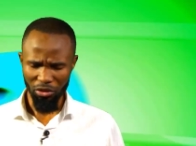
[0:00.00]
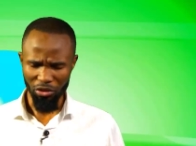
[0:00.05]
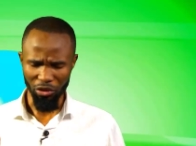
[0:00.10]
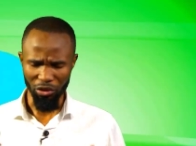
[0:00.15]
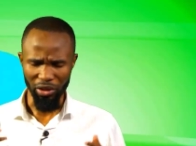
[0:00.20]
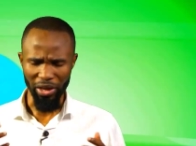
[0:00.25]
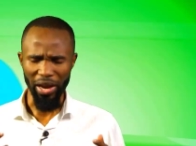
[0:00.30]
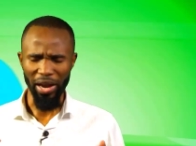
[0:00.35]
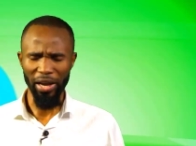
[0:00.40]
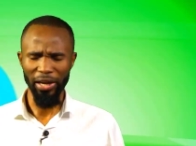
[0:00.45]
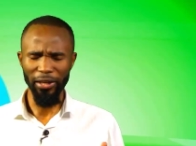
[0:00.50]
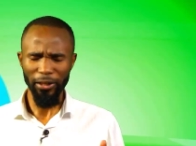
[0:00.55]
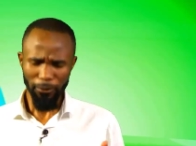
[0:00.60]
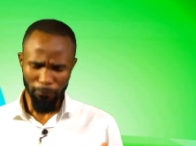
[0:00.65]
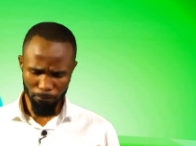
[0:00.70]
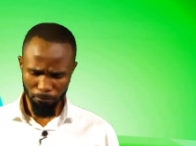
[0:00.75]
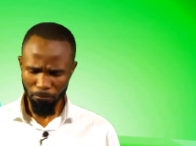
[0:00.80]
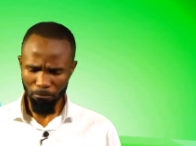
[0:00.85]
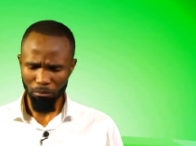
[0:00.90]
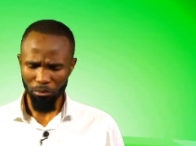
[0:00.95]
today
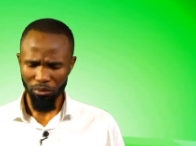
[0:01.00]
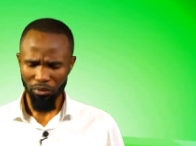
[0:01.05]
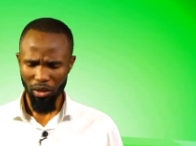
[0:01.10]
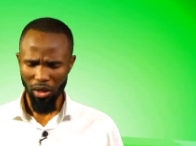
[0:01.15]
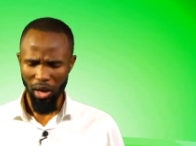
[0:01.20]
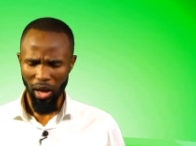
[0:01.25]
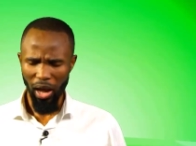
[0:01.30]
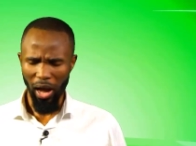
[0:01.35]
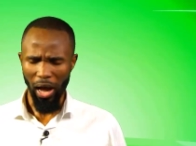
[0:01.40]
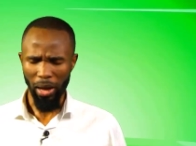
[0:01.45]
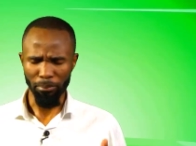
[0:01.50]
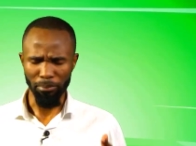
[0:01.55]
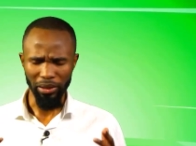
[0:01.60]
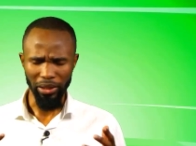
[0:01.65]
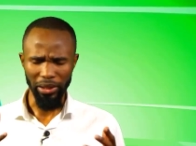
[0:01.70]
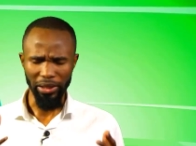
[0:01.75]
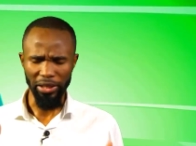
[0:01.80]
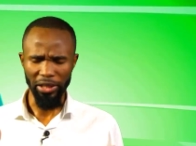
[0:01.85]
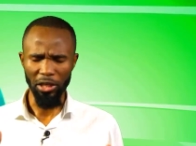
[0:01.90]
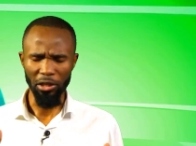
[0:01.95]
I
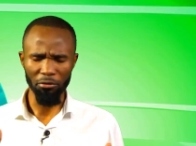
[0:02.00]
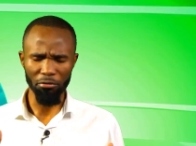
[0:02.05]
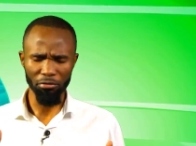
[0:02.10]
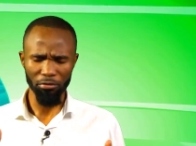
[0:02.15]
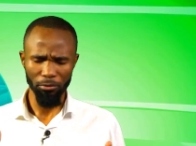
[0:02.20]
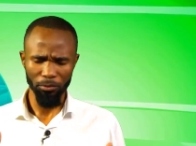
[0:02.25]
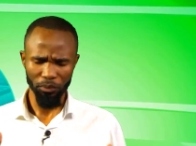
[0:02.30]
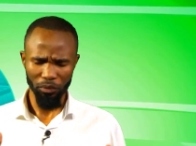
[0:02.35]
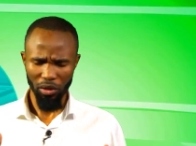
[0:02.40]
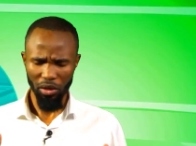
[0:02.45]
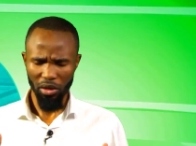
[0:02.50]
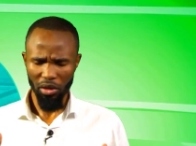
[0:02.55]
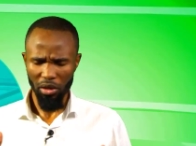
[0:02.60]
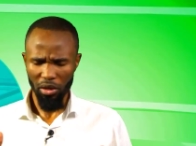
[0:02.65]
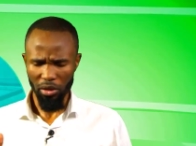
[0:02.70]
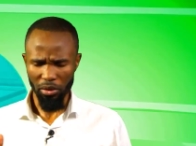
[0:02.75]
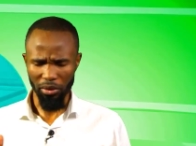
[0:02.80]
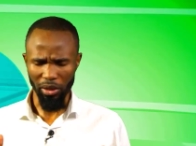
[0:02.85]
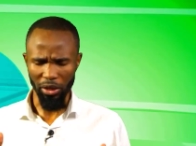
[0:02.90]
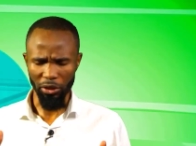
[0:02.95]
believe
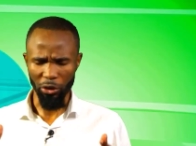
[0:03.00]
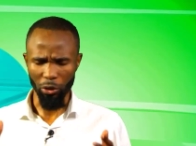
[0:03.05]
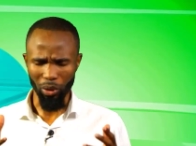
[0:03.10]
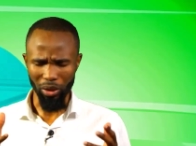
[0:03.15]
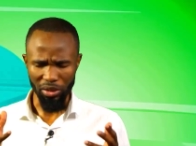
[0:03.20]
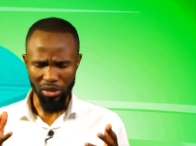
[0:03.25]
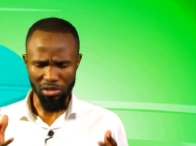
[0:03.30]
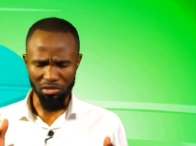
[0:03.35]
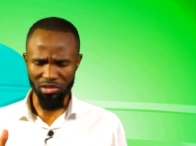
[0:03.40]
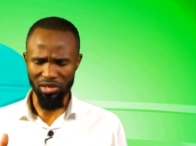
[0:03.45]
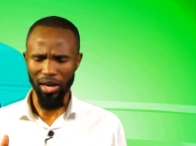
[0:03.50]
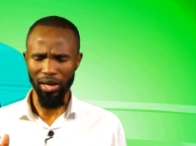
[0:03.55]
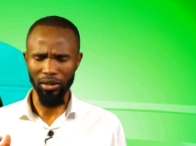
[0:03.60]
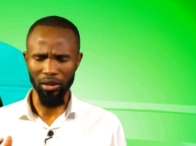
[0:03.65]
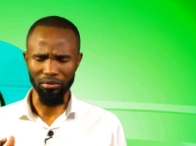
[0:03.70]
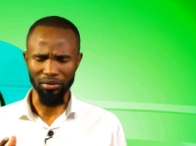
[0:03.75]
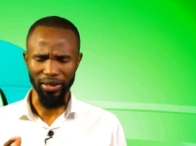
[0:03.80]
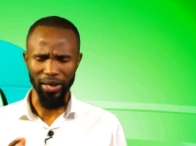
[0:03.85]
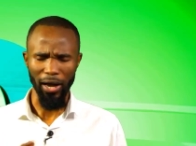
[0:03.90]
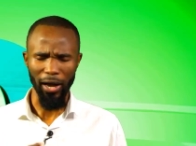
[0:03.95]
that you are the
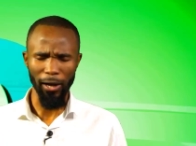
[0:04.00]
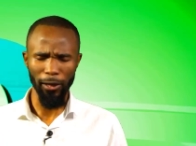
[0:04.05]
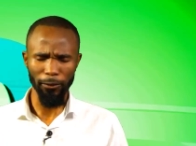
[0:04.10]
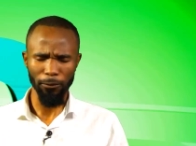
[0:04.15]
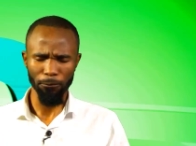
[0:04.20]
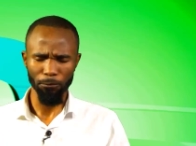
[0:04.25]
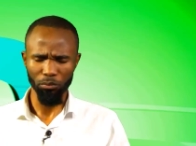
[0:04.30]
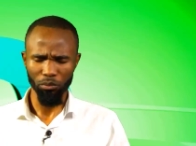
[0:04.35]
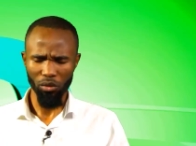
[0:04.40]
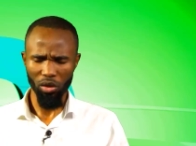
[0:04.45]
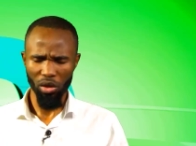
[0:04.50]
Son of God.